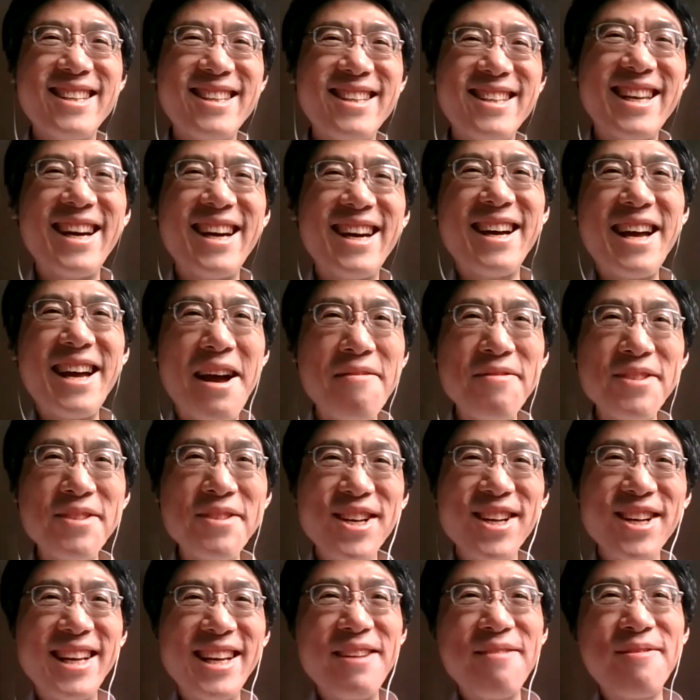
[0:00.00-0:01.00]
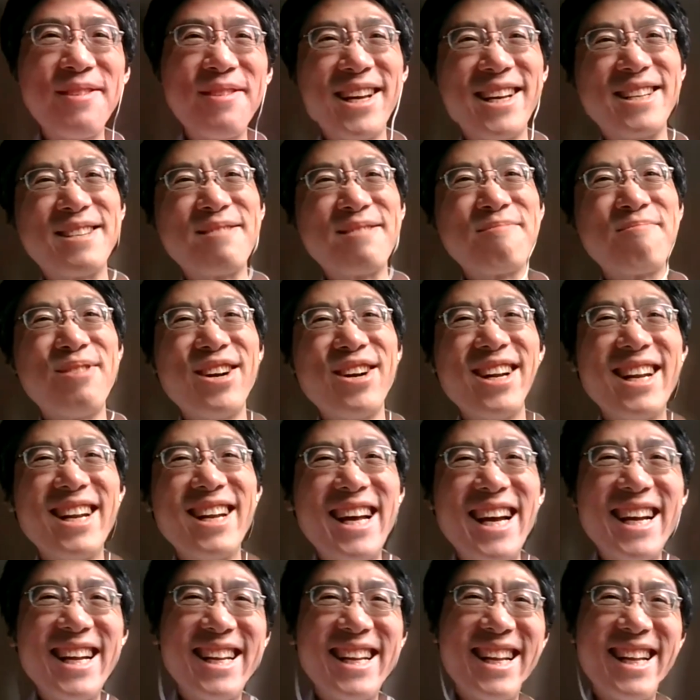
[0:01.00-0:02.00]
Yeah, have a good evening. It's pretty
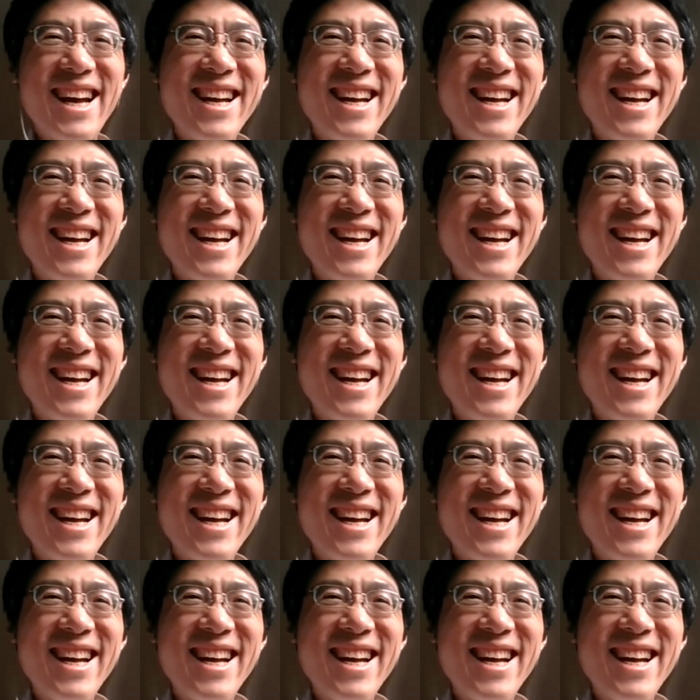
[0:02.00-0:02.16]
late